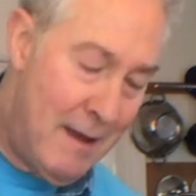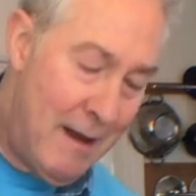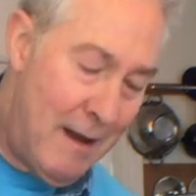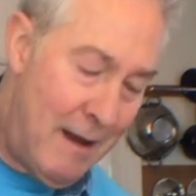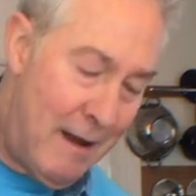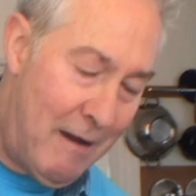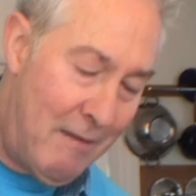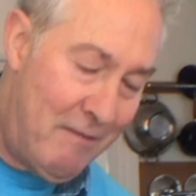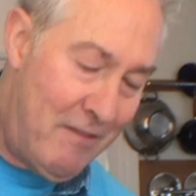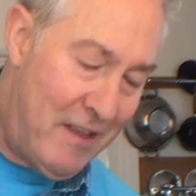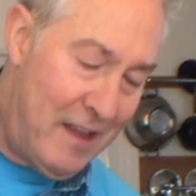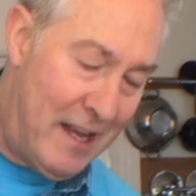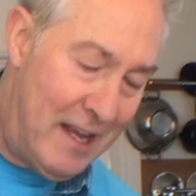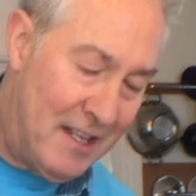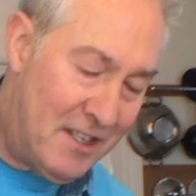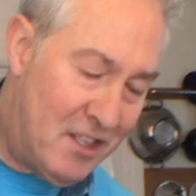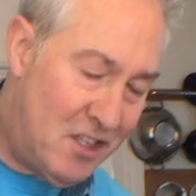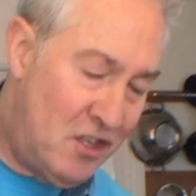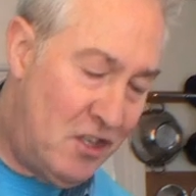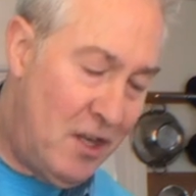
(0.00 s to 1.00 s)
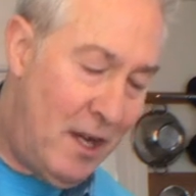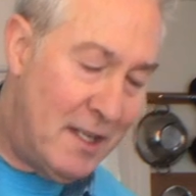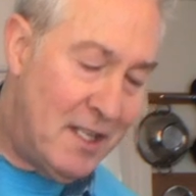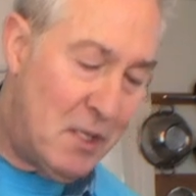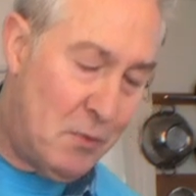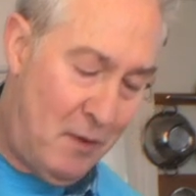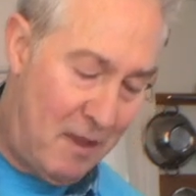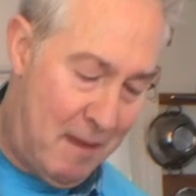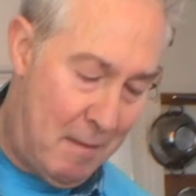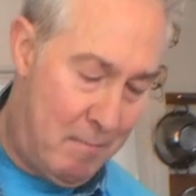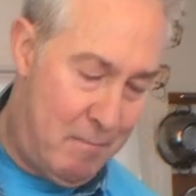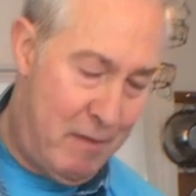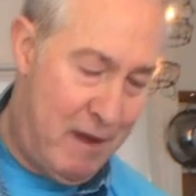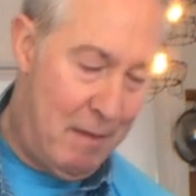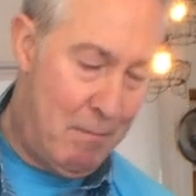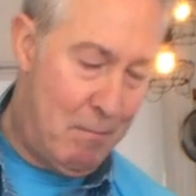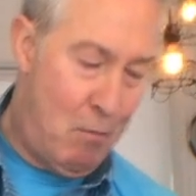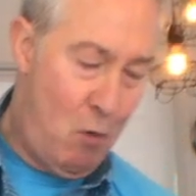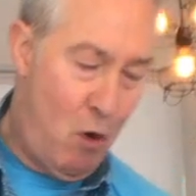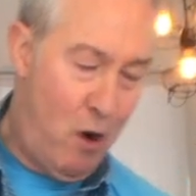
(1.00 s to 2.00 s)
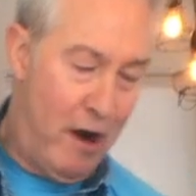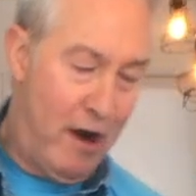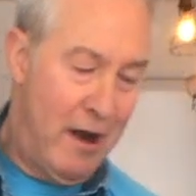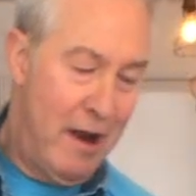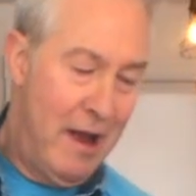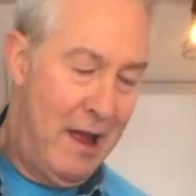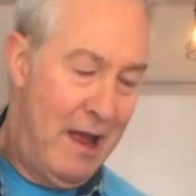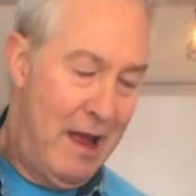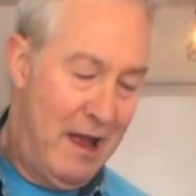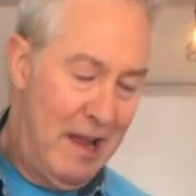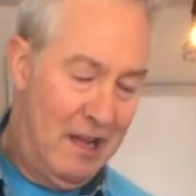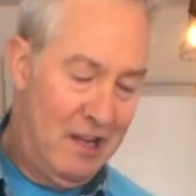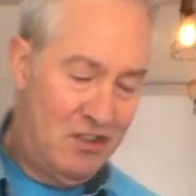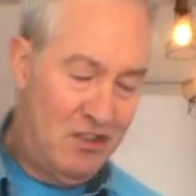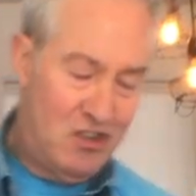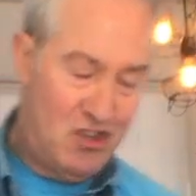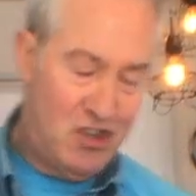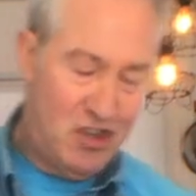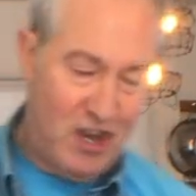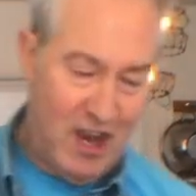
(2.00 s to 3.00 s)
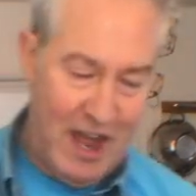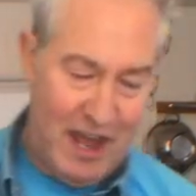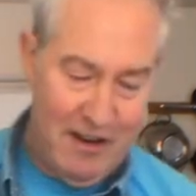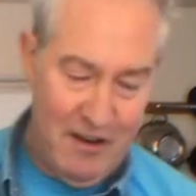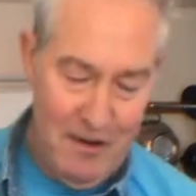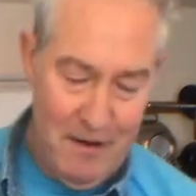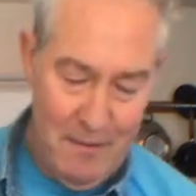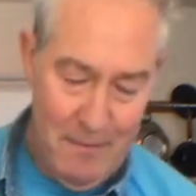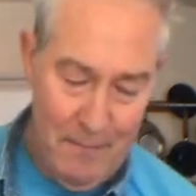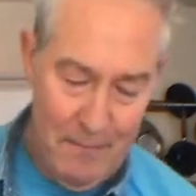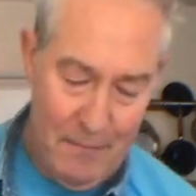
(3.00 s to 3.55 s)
of these just with a bit more cheddar.